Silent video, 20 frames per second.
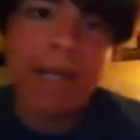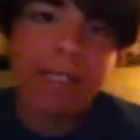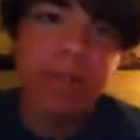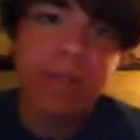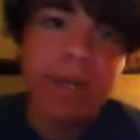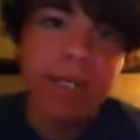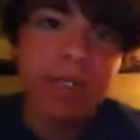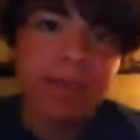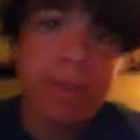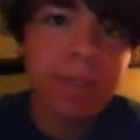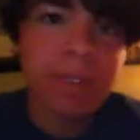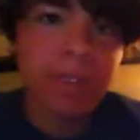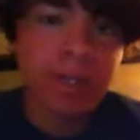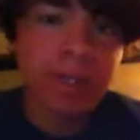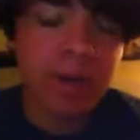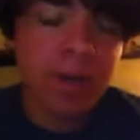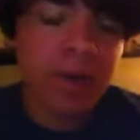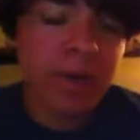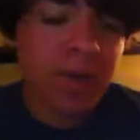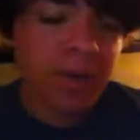as you guys have been
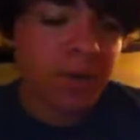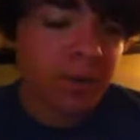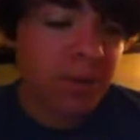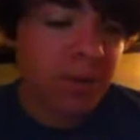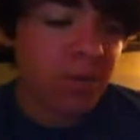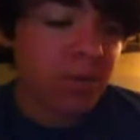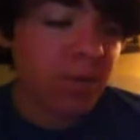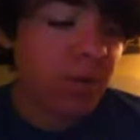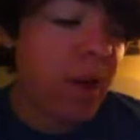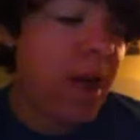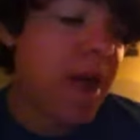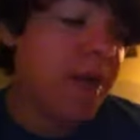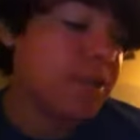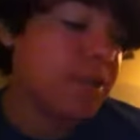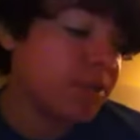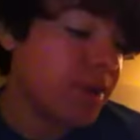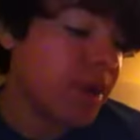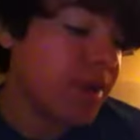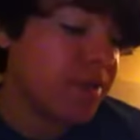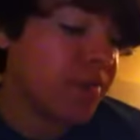know, well, as
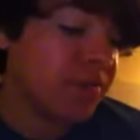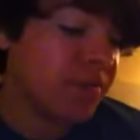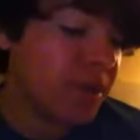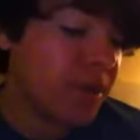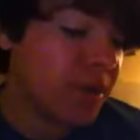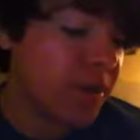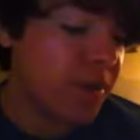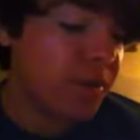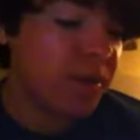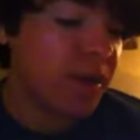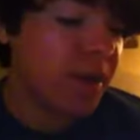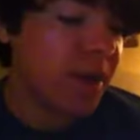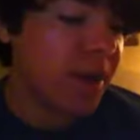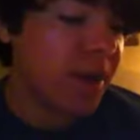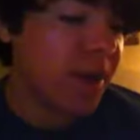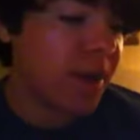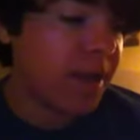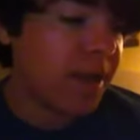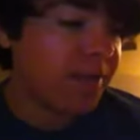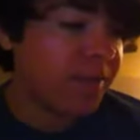you guys have known,
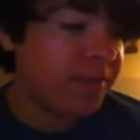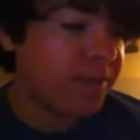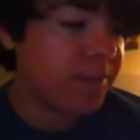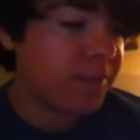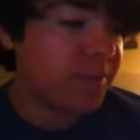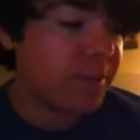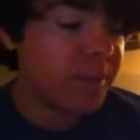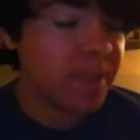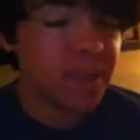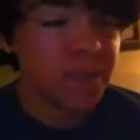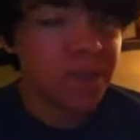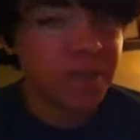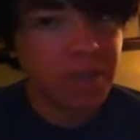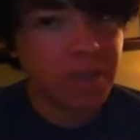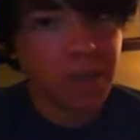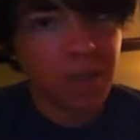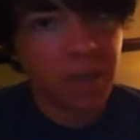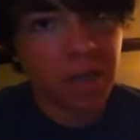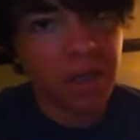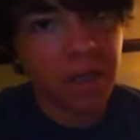I've been on the
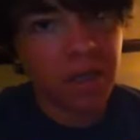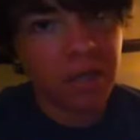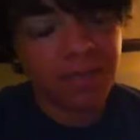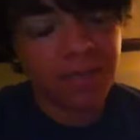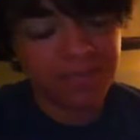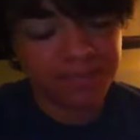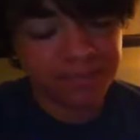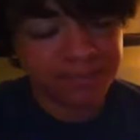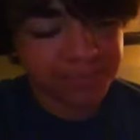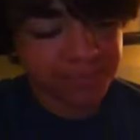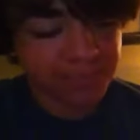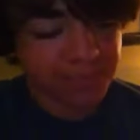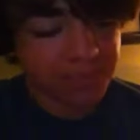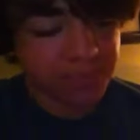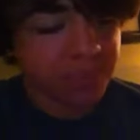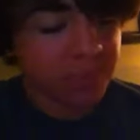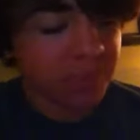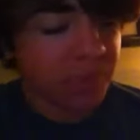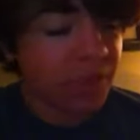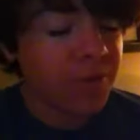uh,
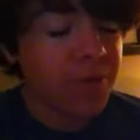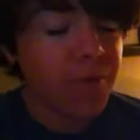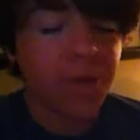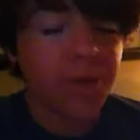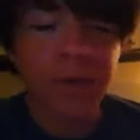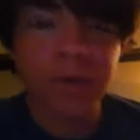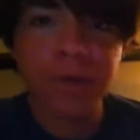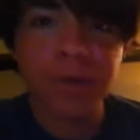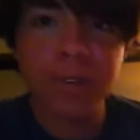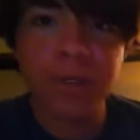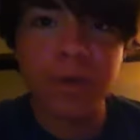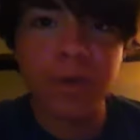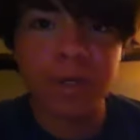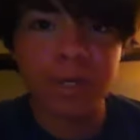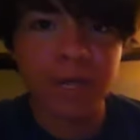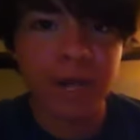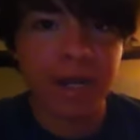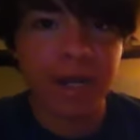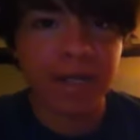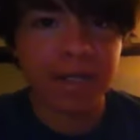the no soda
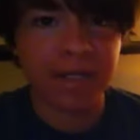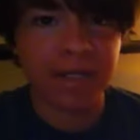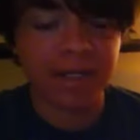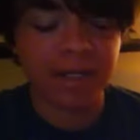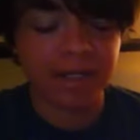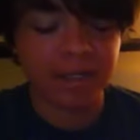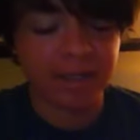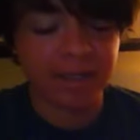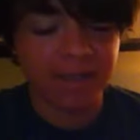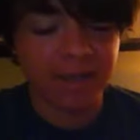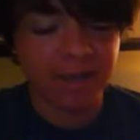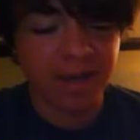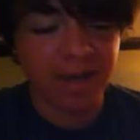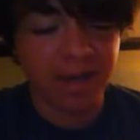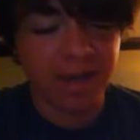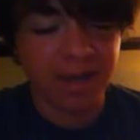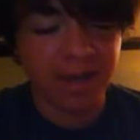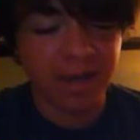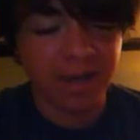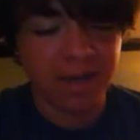diet since
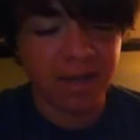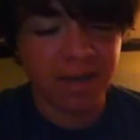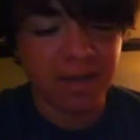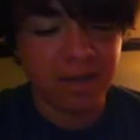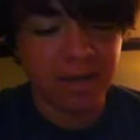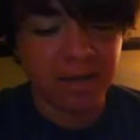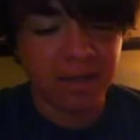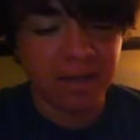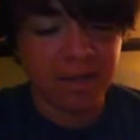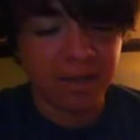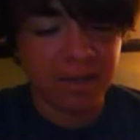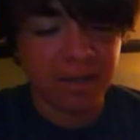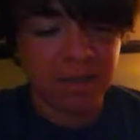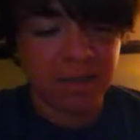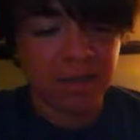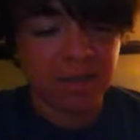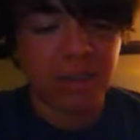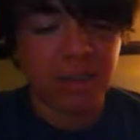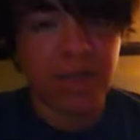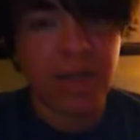uh,
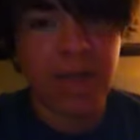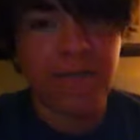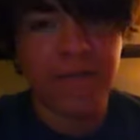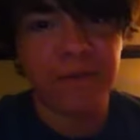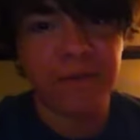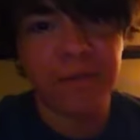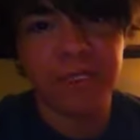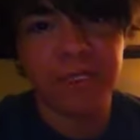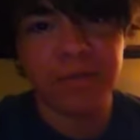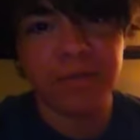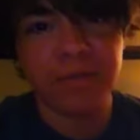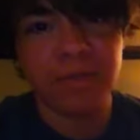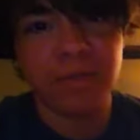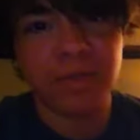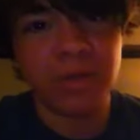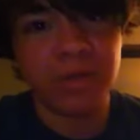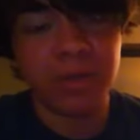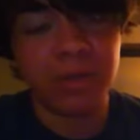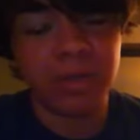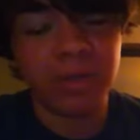July 1st, and I'm
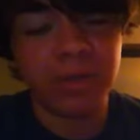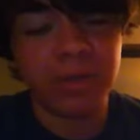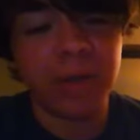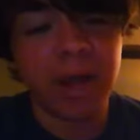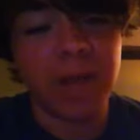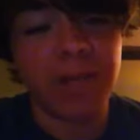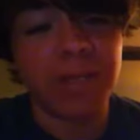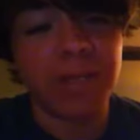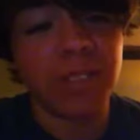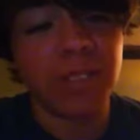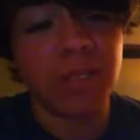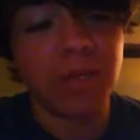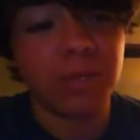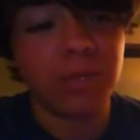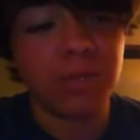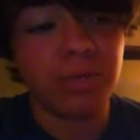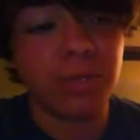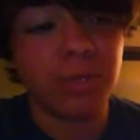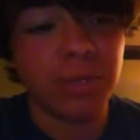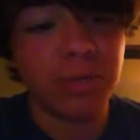doing really, I've been
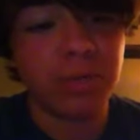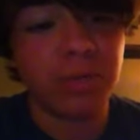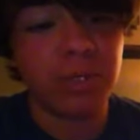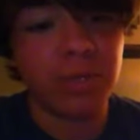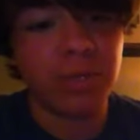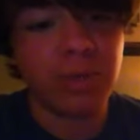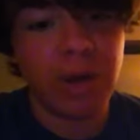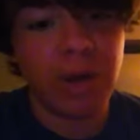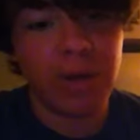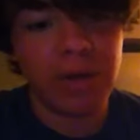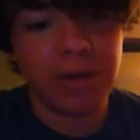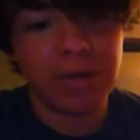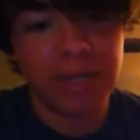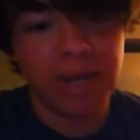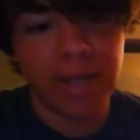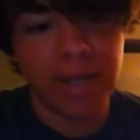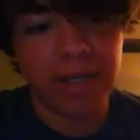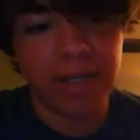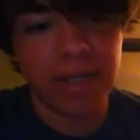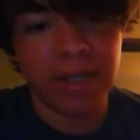doing really, really well with
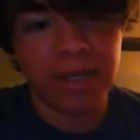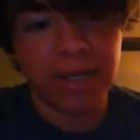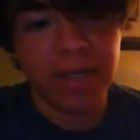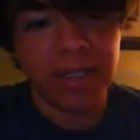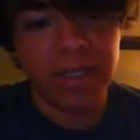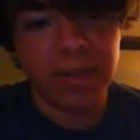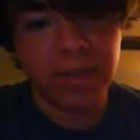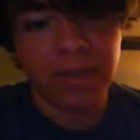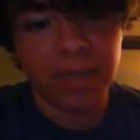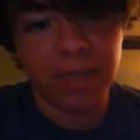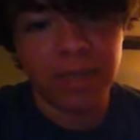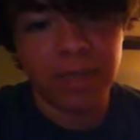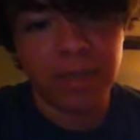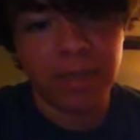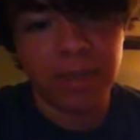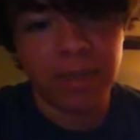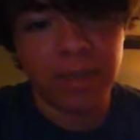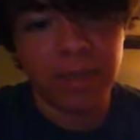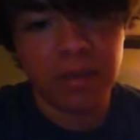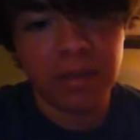that. It's
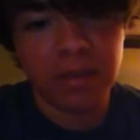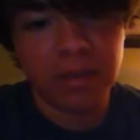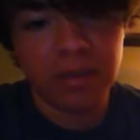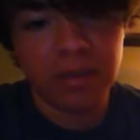been